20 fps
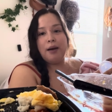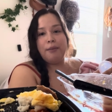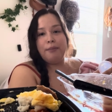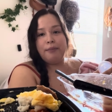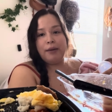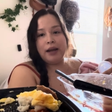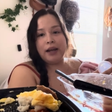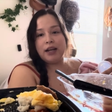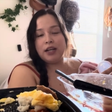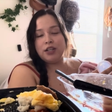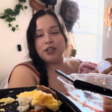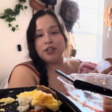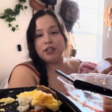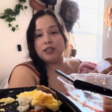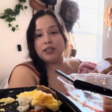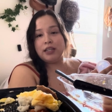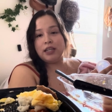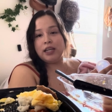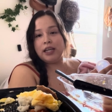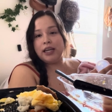Man can
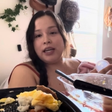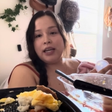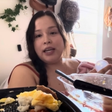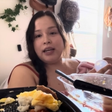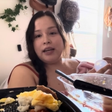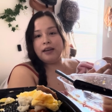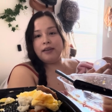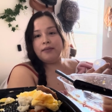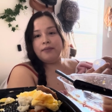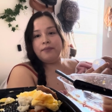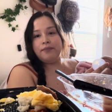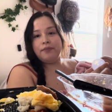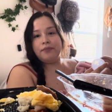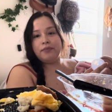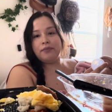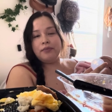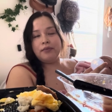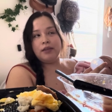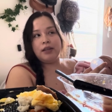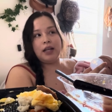just eat
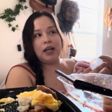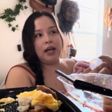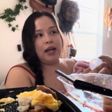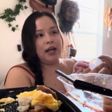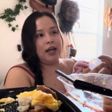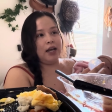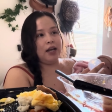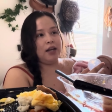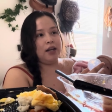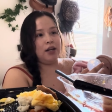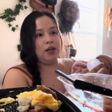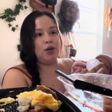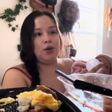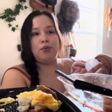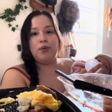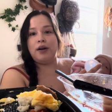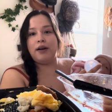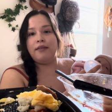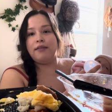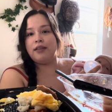and do
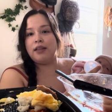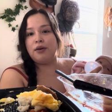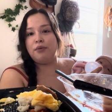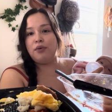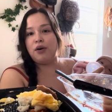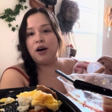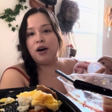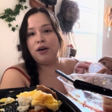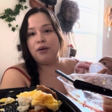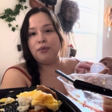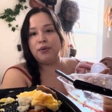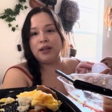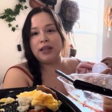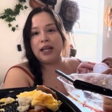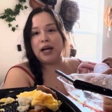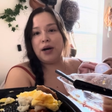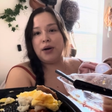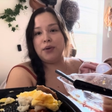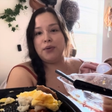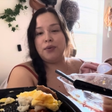whatever they want
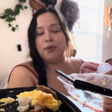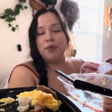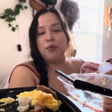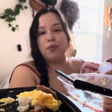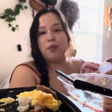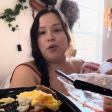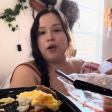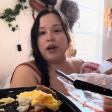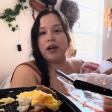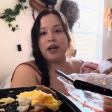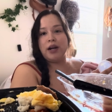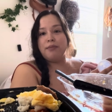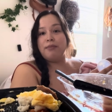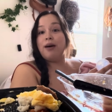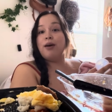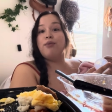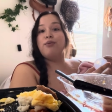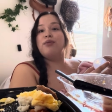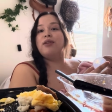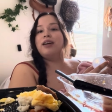without worrying
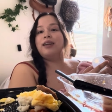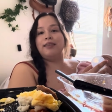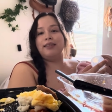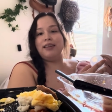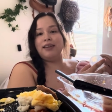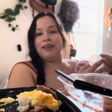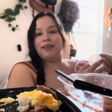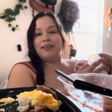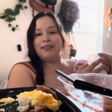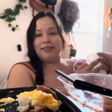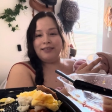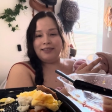about nothing.